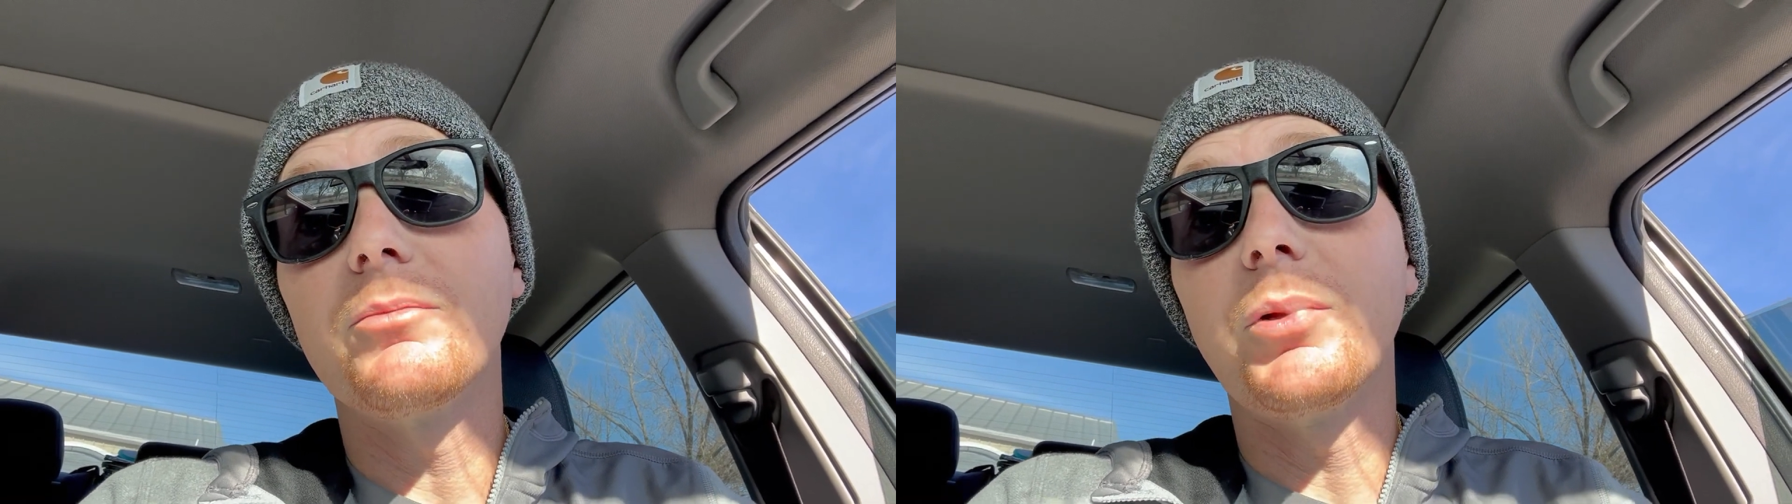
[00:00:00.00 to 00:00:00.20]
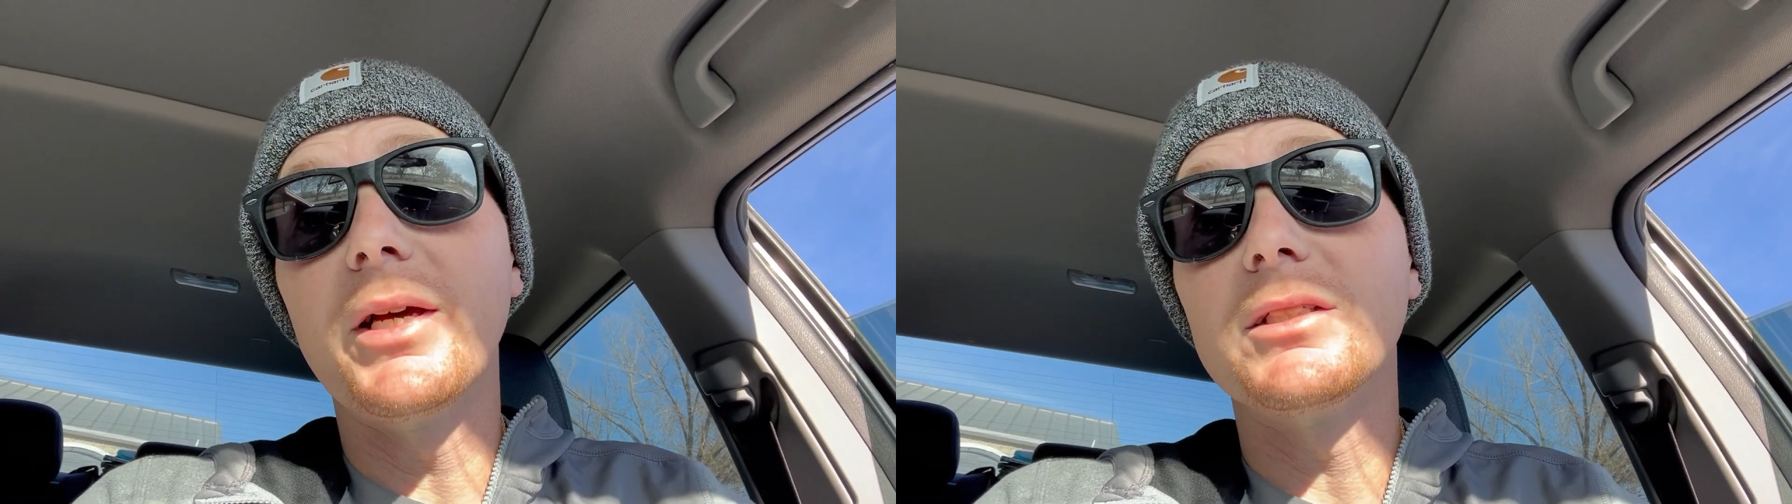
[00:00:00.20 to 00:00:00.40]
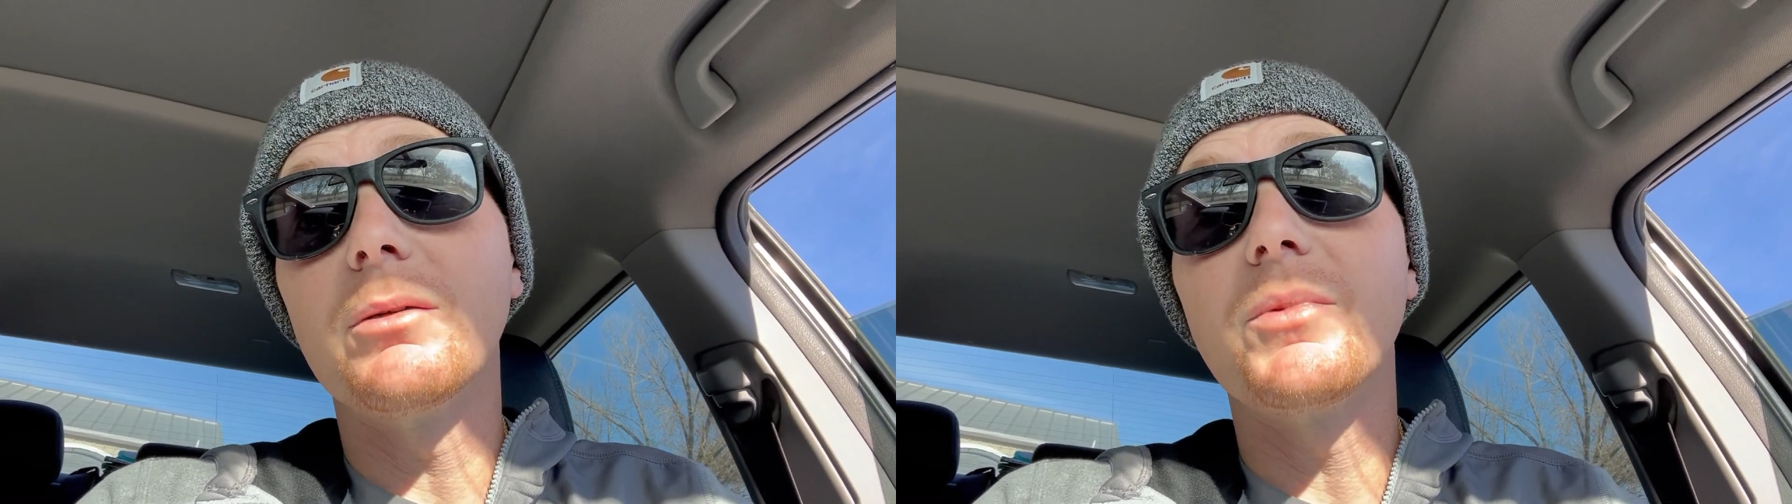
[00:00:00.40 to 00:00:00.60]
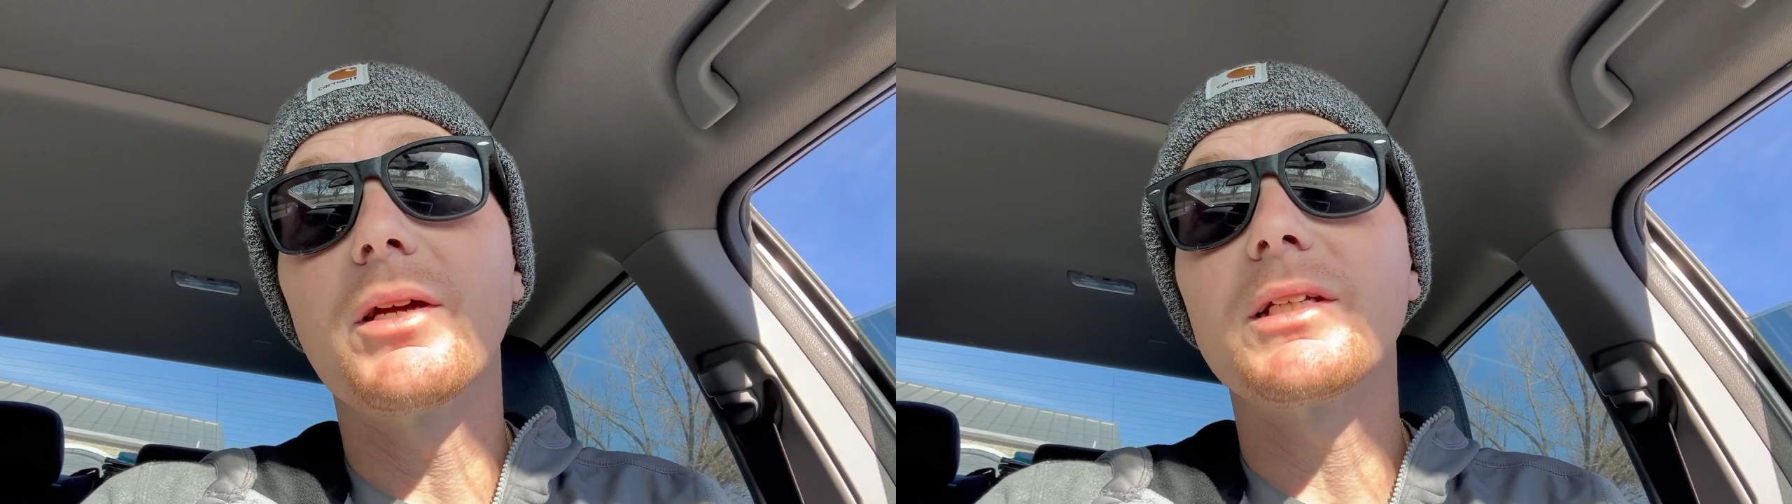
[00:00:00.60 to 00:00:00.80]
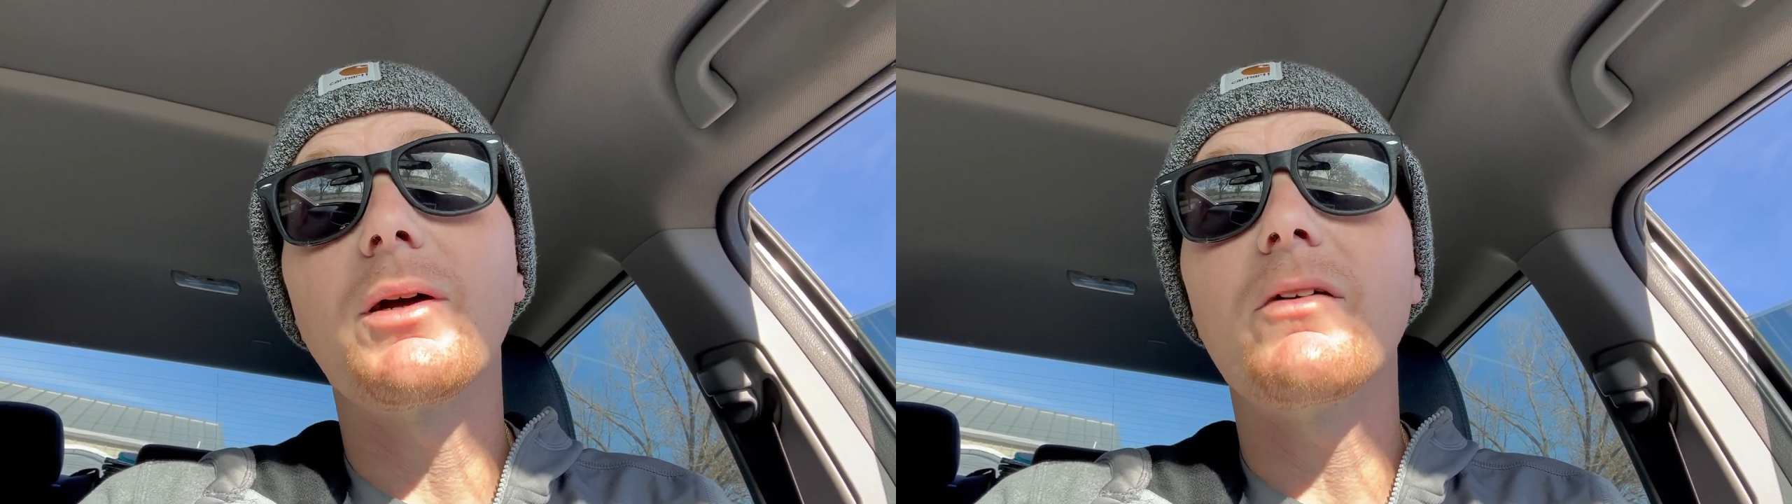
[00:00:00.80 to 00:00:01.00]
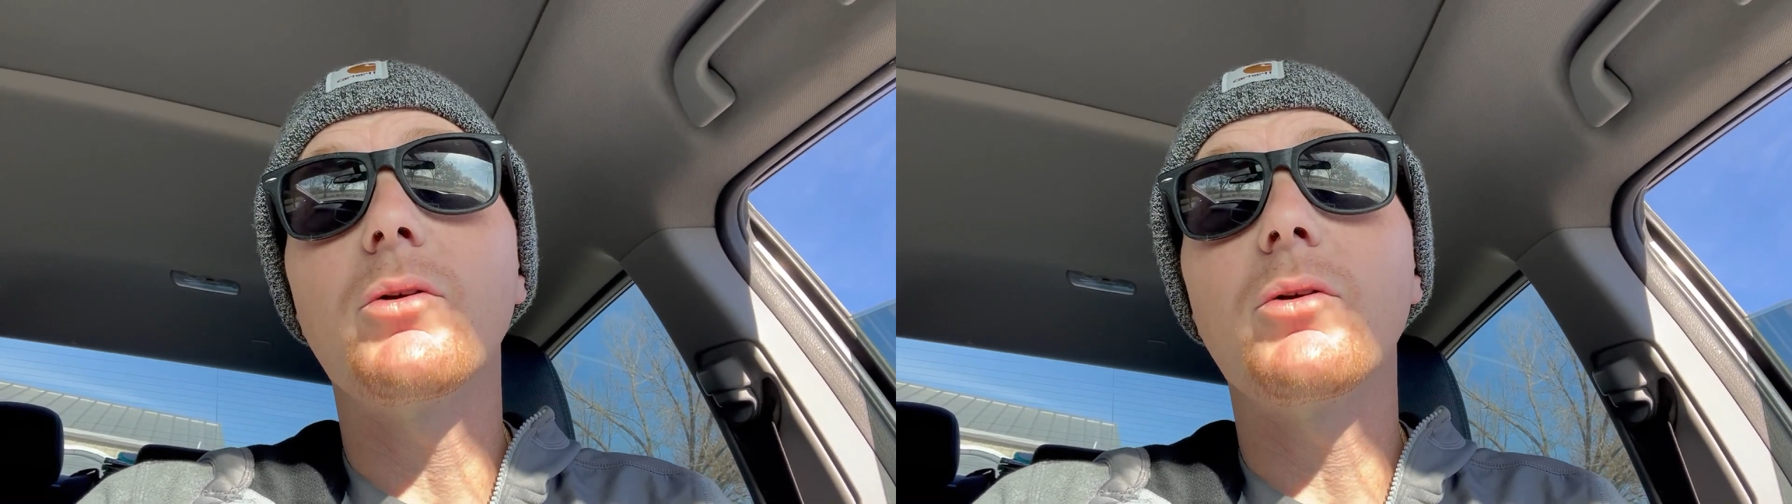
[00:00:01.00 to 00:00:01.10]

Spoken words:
placing them there because they don't have